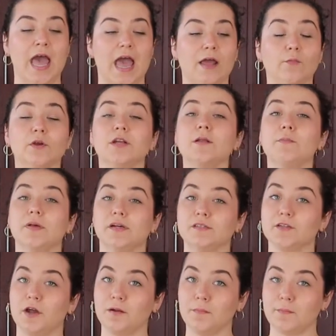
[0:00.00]
And we're gonna
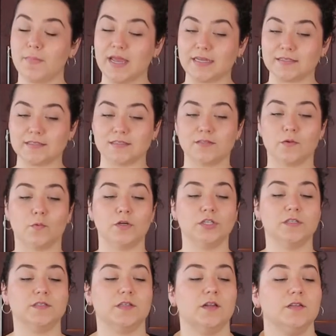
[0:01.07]
build our base,
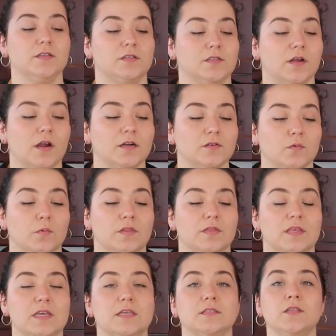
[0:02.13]
which is gonna start with
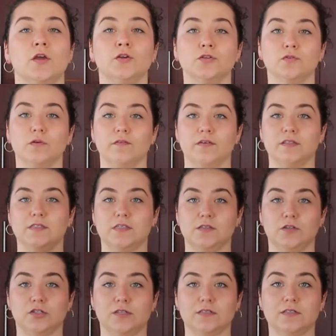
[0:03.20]
these trivets.
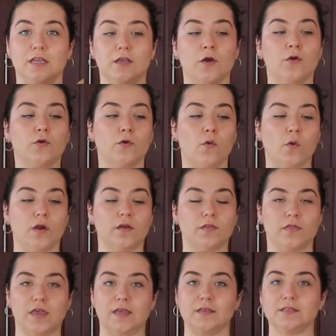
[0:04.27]
These are just like cork
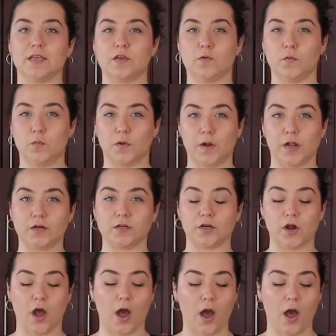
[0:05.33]
things that you would put under a